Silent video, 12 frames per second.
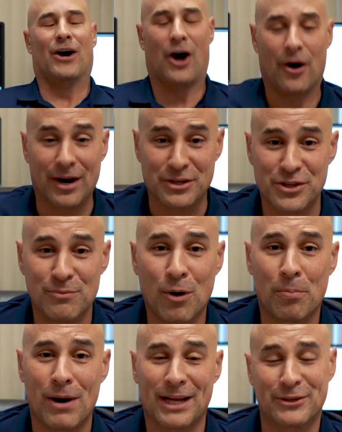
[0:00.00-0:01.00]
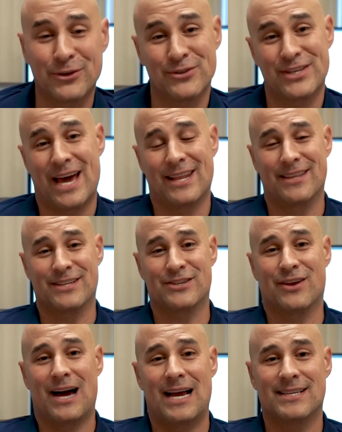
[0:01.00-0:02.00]
All right, so the more practical side of this,
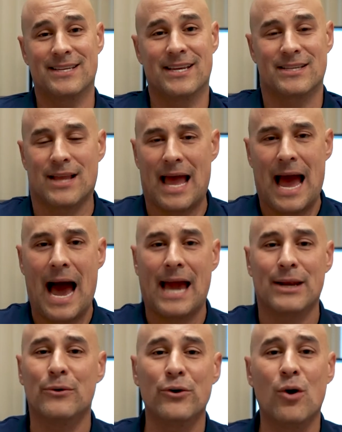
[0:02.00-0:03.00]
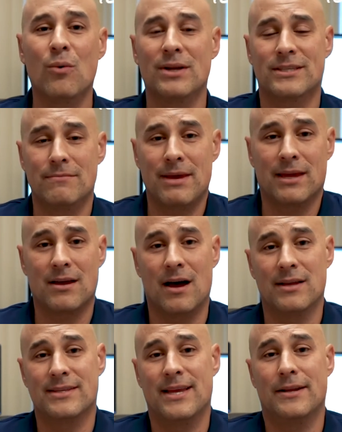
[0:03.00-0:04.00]
you guys, is I don't know what to make
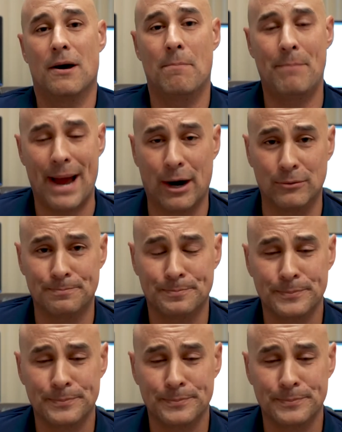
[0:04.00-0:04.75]
content about.